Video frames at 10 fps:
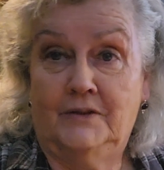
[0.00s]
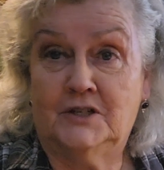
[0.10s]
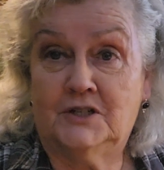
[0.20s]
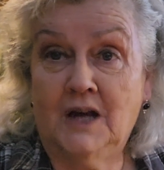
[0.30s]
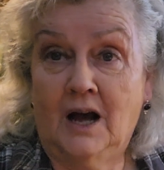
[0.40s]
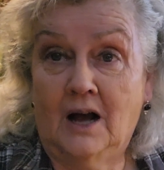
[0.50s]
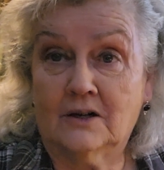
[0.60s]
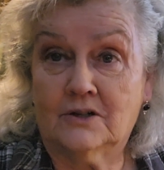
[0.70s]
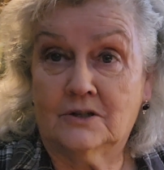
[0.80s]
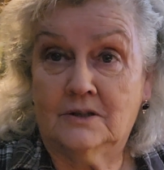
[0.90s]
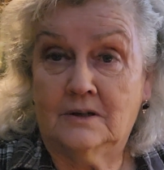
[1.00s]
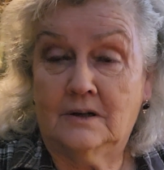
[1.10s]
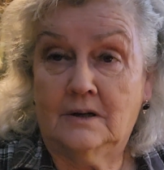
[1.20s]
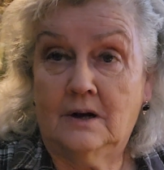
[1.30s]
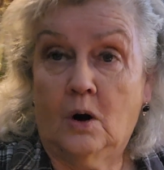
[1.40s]
the stocks
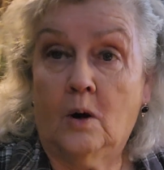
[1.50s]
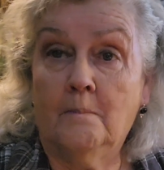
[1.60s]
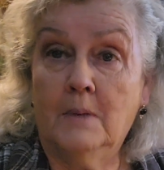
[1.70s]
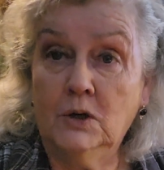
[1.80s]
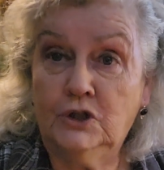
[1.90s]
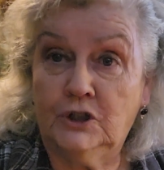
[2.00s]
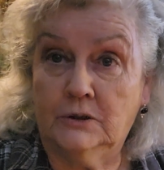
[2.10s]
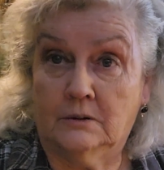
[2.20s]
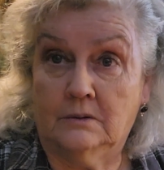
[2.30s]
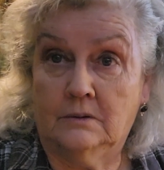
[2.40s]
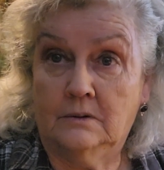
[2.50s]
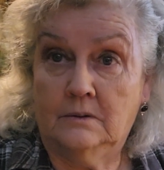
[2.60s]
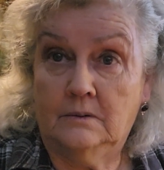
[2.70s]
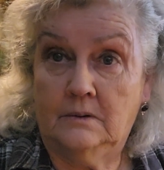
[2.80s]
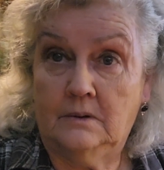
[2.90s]
are emotional,
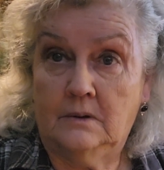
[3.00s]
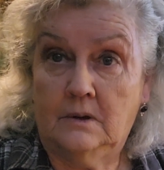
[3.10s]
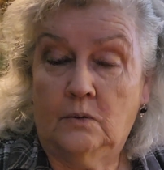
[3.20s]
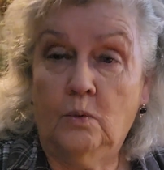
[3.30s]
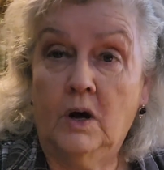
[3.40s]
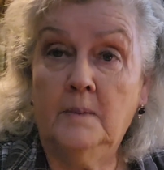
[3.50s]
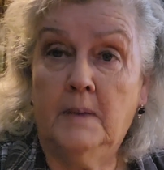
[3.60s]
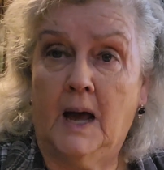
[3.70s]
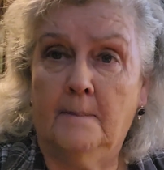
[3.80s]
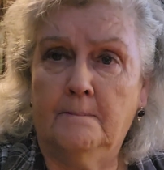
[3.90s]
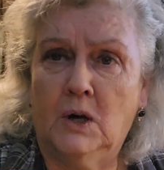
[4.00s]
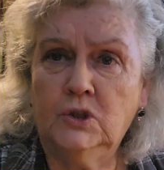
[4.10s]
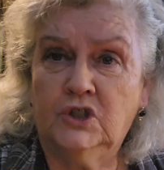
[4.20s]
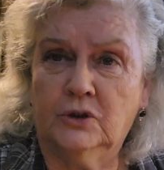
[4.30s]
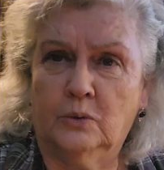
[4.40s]
run by
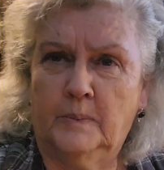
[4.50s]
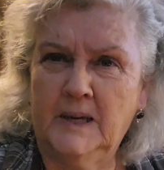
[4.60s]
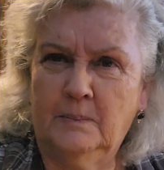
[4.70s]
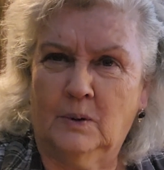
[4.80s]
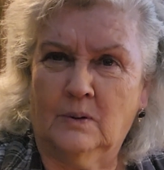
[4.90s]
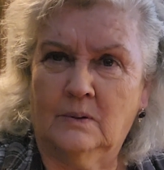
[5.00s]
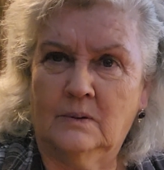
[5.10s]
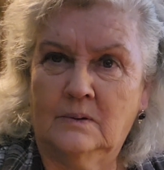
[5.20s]
emotional people.